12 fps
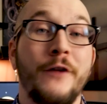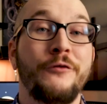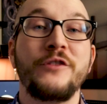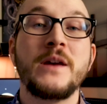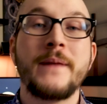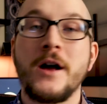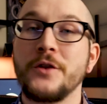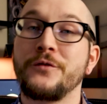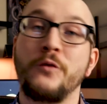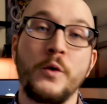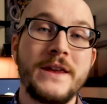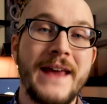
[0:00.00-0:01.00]
Females,
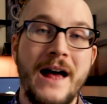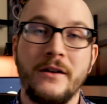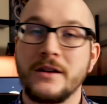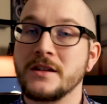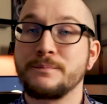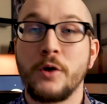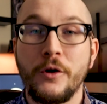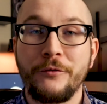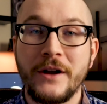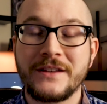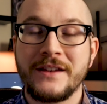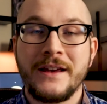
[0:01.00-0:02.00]
40-gallon is
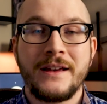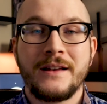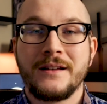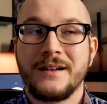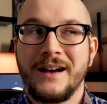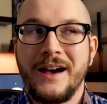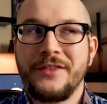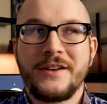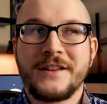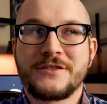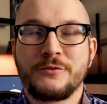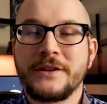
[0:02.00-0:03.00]
perfect. I
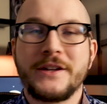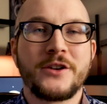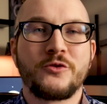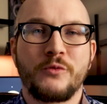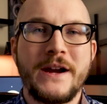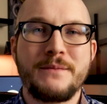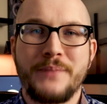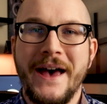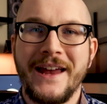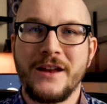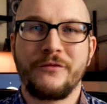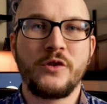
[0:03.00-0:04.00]
think it's really a great
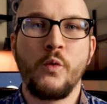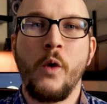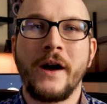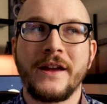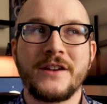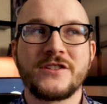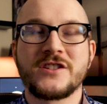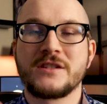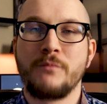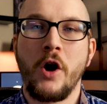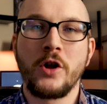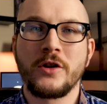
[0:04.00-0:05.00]
pet if you want a
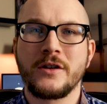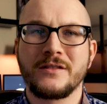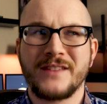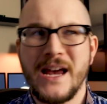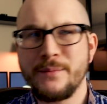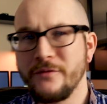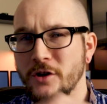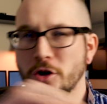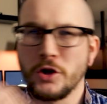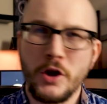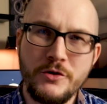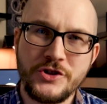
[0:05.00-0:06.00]
smaller type of
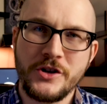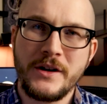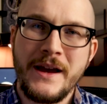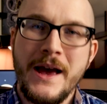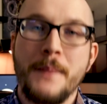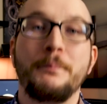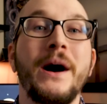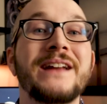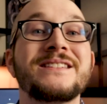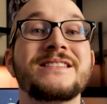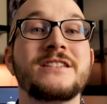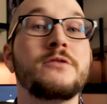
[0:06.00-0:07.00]
enclosure,
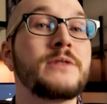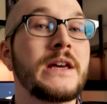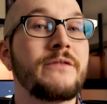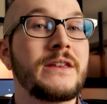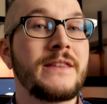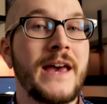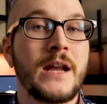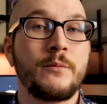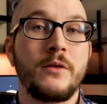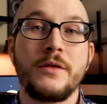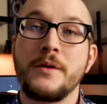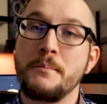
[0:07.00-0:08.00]
but still giving the
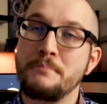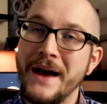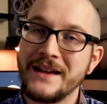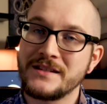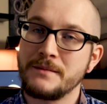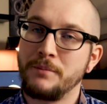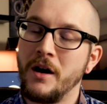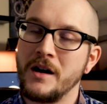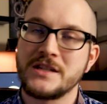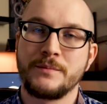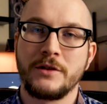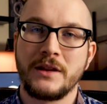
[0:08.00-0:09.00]
animal the best
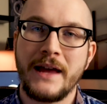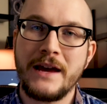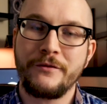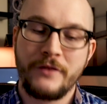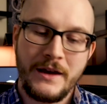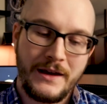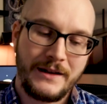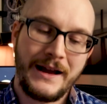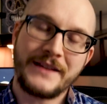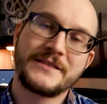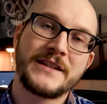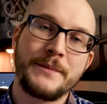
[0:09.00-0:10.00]
possible life,
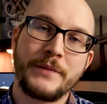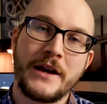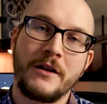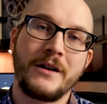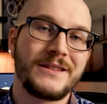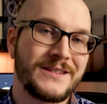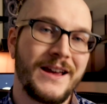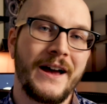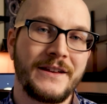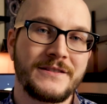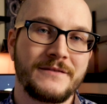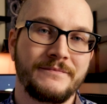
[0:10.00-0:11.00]
not skimping out on
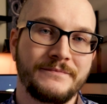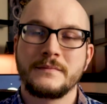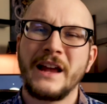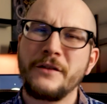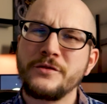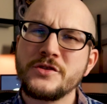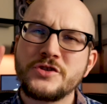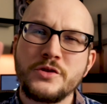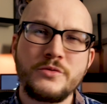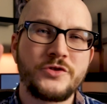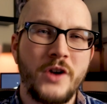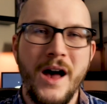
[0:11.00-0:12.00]
size. Now, if there's
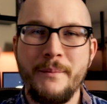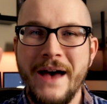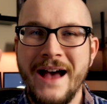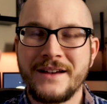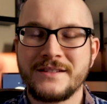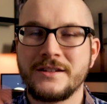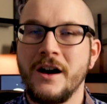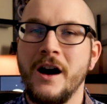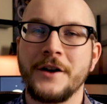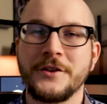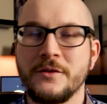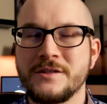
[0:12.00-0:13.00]
two drawbacks to
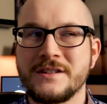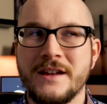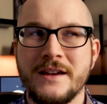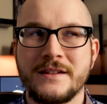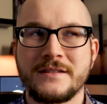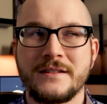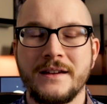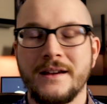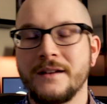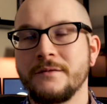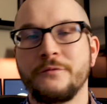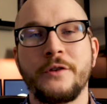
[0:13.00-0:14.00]
hognose snakes,
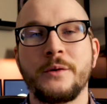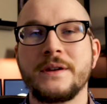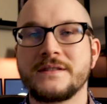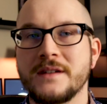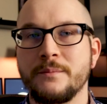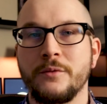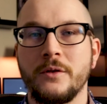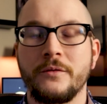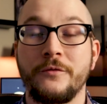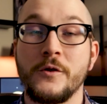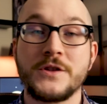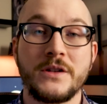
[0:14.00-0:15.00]
very simple.
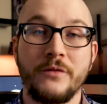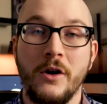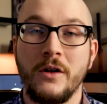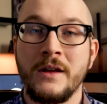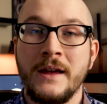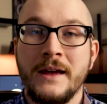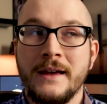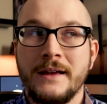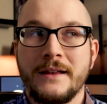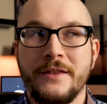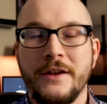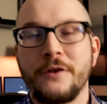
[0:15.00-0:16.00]
First of all,
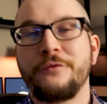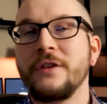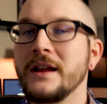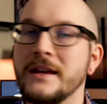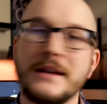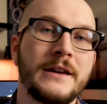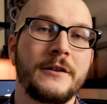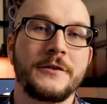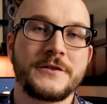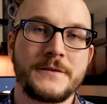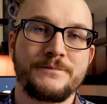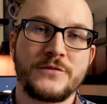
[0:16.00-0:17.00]
they're finicky
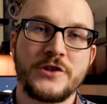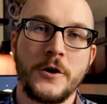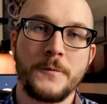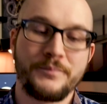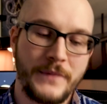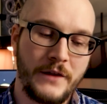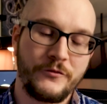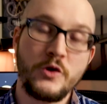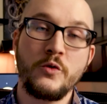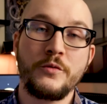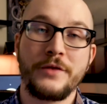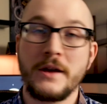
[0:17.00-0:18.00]
eaters. So if
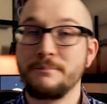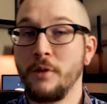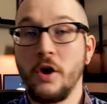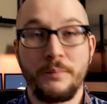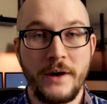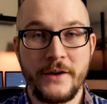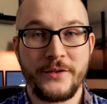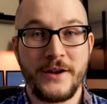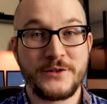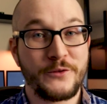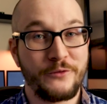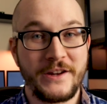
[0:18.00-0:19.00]
you think ball
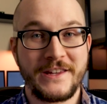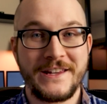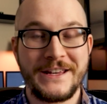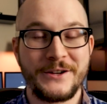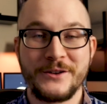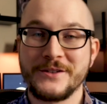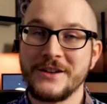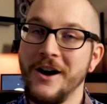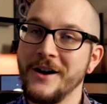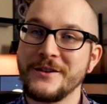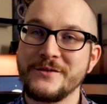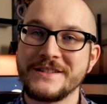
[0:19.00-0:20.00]
pythons are finicky eaters,
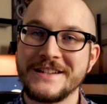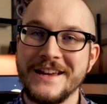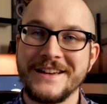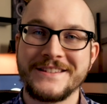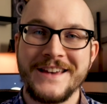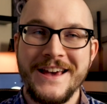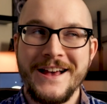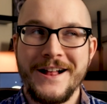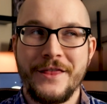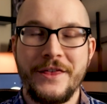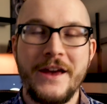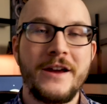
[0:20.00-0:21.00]
hognose snakes,
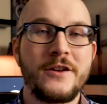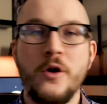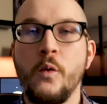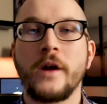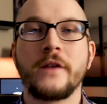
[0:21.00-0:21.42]
they go